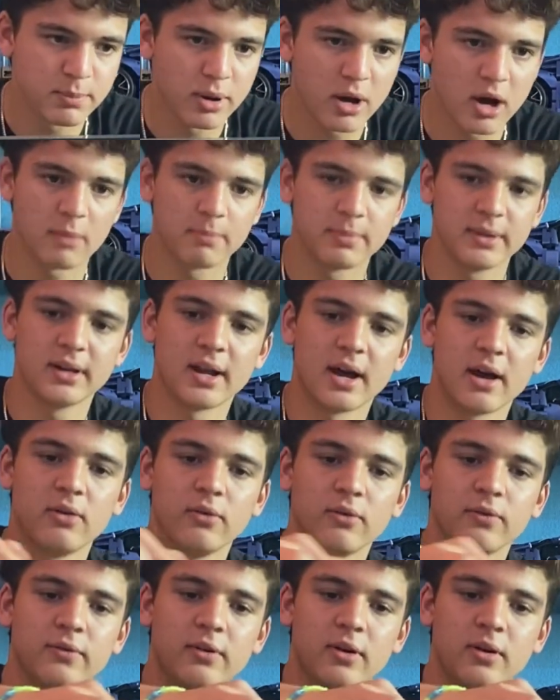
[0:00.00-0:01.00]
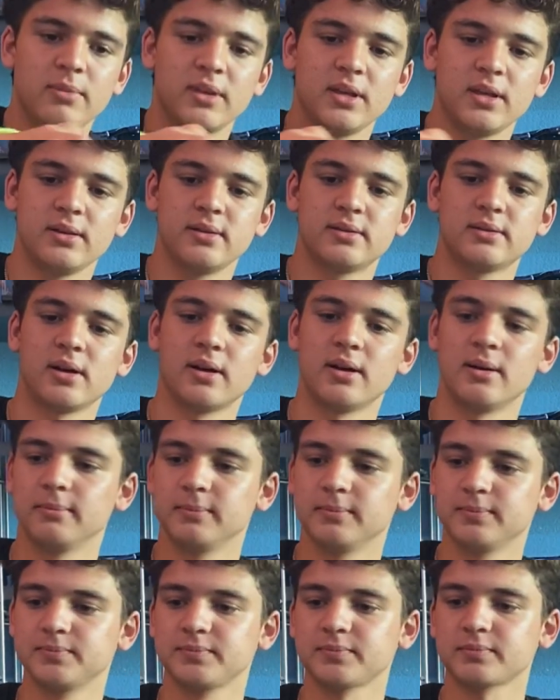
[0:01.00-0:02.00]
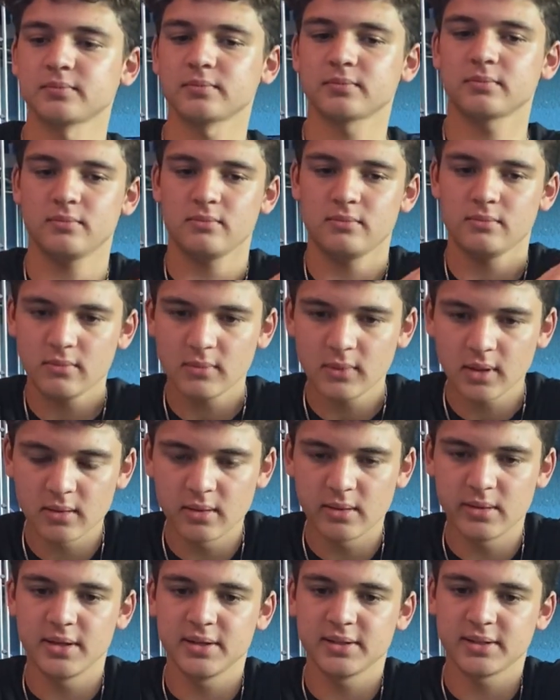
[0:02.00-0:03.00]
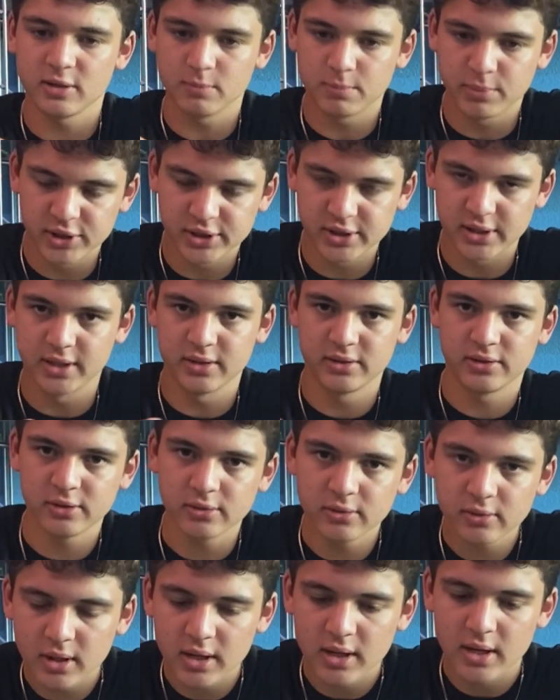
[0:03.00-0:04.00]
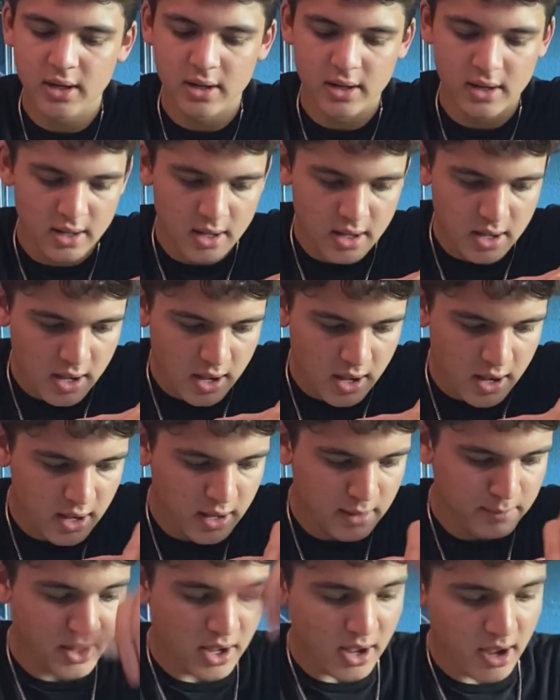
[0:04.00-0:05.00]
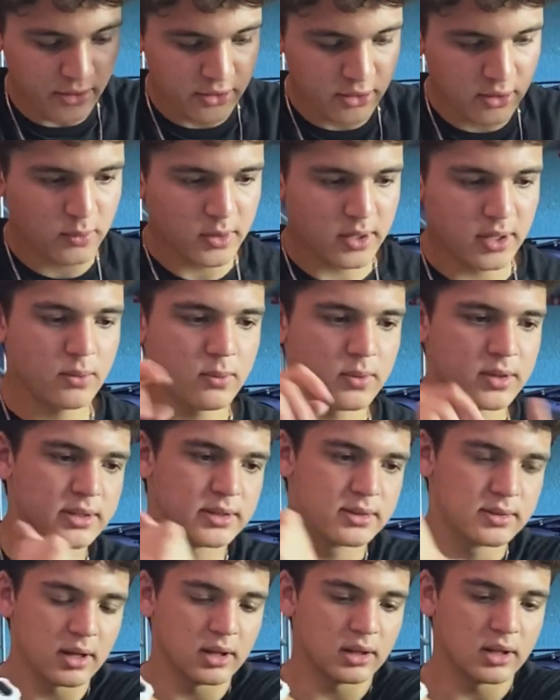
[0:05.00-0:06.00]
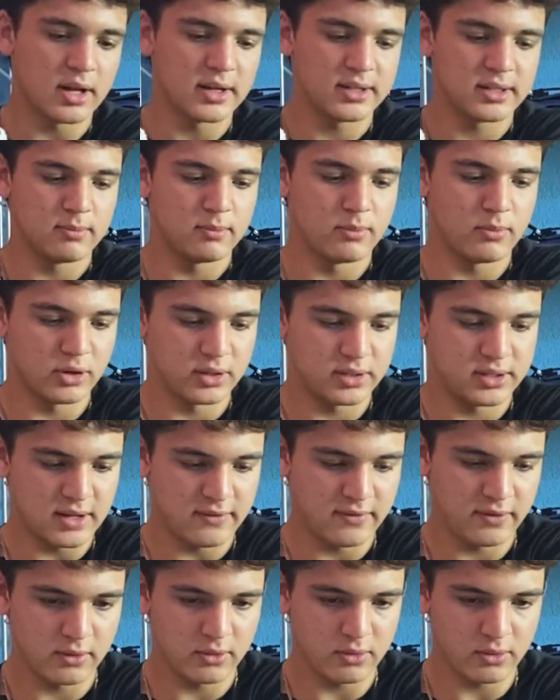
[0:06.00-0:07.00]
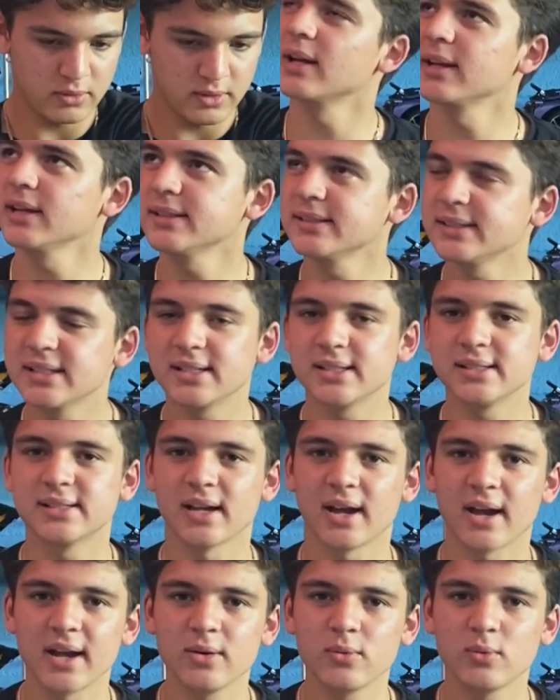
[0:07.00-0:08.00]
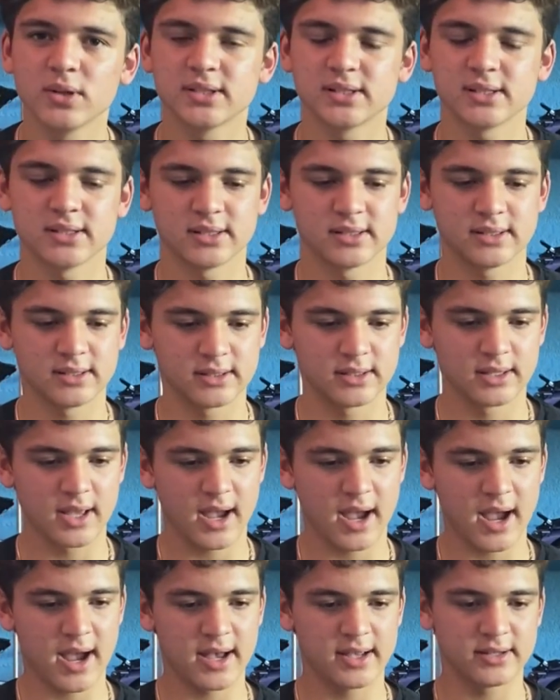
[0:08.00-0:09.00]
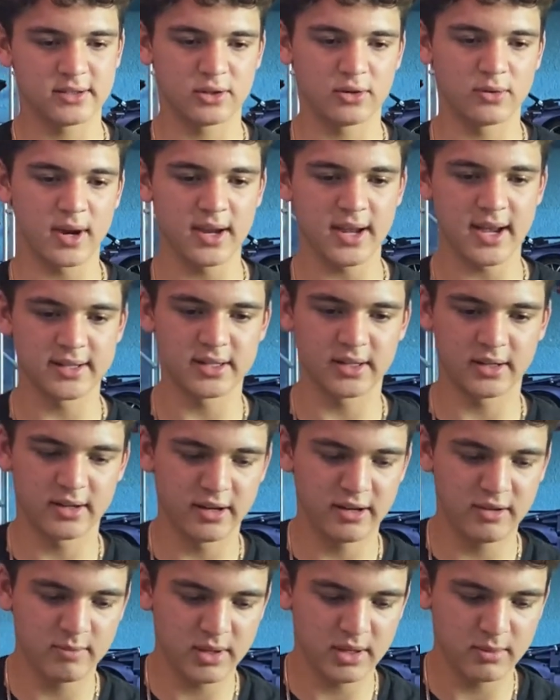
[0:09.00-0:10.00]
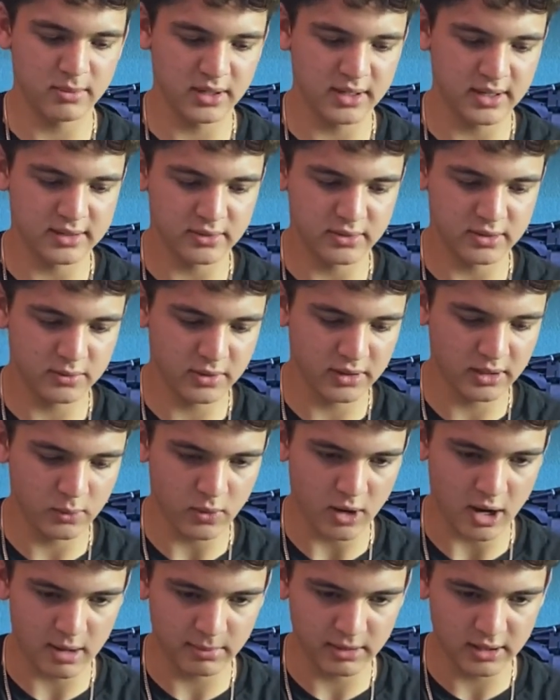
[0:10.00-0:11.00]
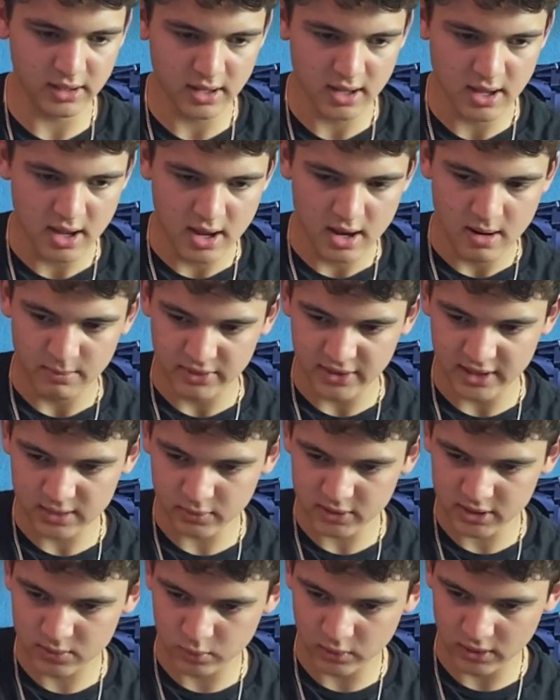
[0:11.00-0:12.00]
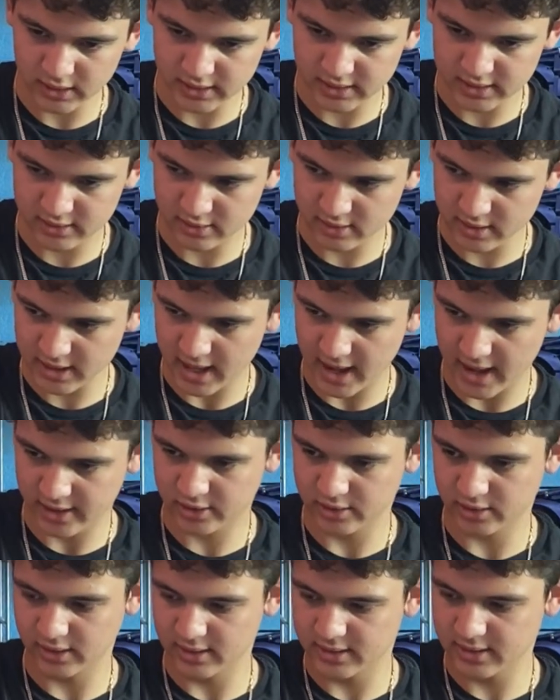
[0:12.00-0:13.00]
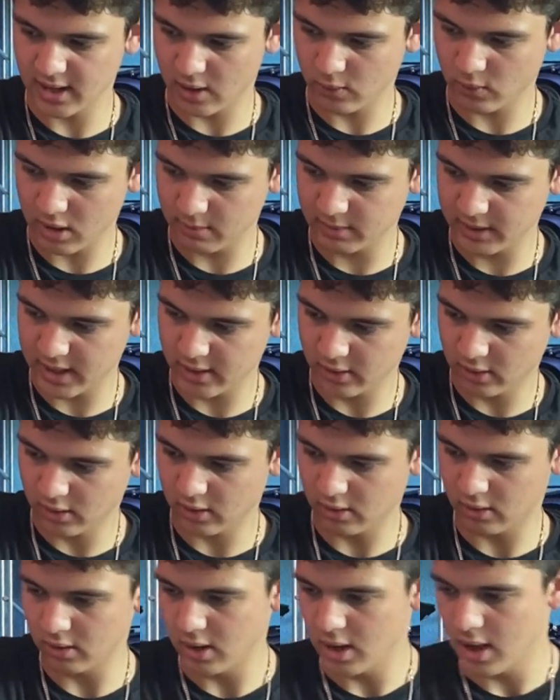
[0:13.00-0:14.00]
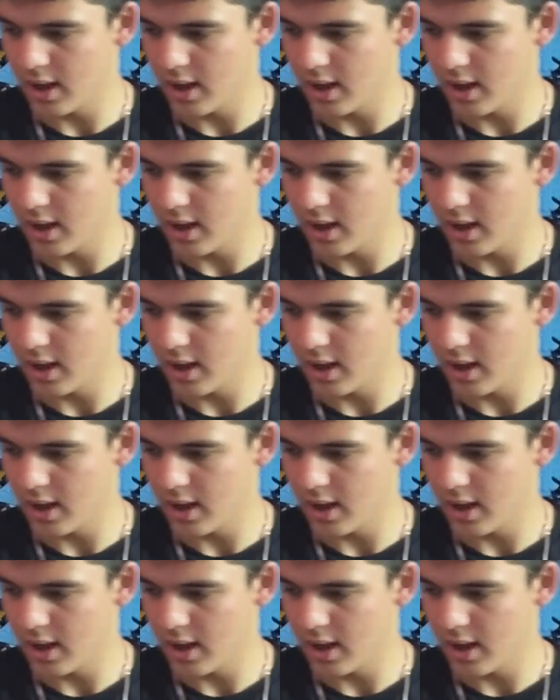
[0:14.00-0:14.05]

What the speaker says: popping out from these the things that you push it into. The other one was a lot more difficult. I guess the design wasn't as great as it could have been because it was really wobbly. This one's really sturdy actually. It's not wobbly at all.